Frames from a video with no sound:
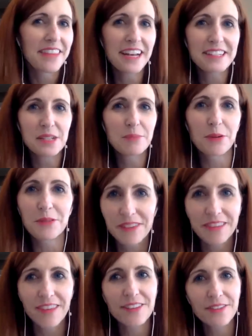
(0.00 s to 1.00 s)
simple.
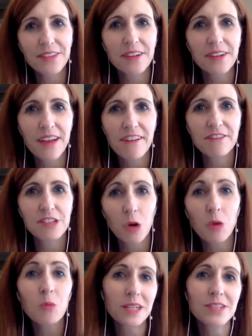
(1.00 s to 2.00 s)
And they have
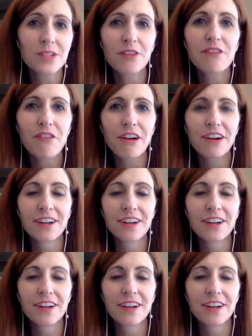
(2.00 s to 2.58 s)
told me so far.